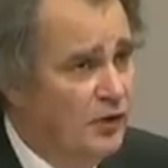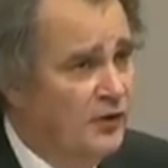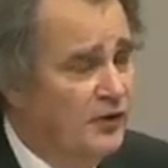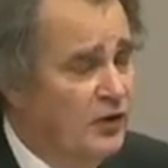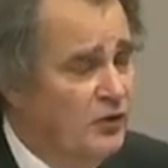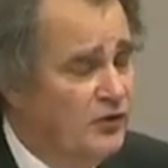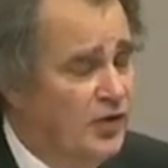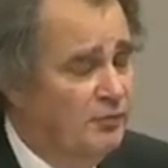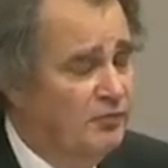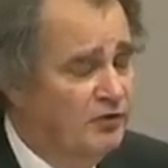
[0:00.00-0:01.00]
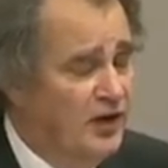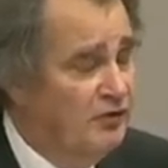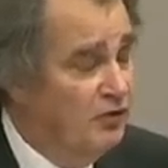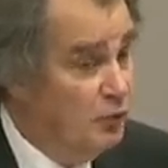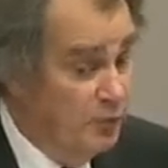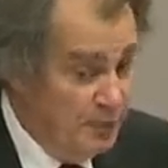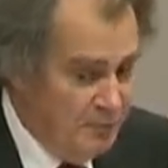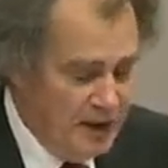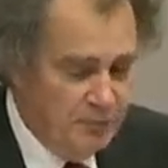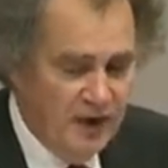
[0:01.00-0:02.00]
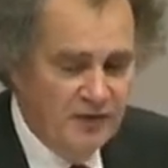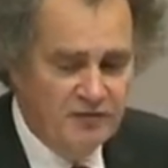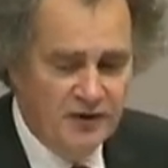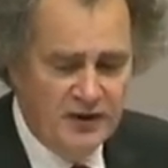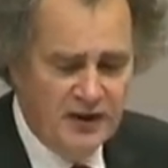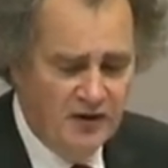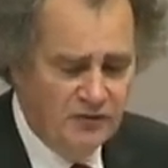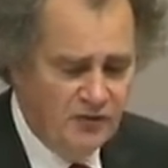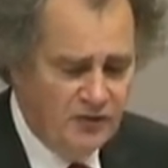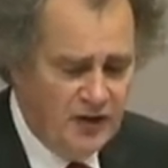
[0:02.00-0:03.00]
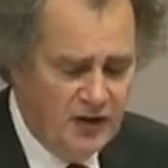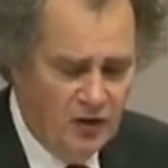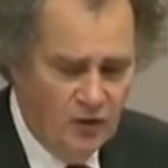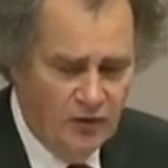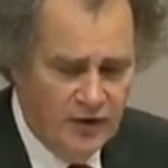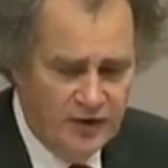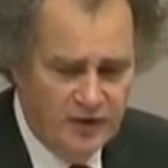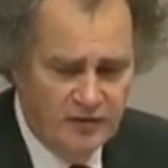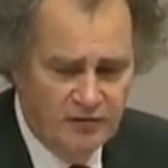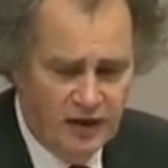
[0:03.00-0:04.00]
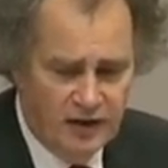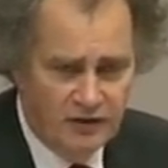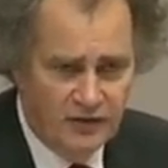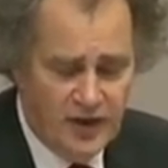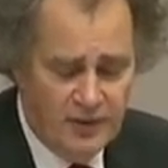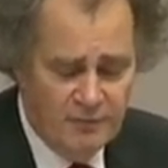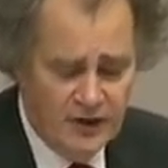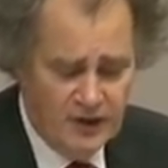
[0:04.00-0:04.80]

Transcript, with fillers: those um, changes will be made by the funding councils. They hold the final say.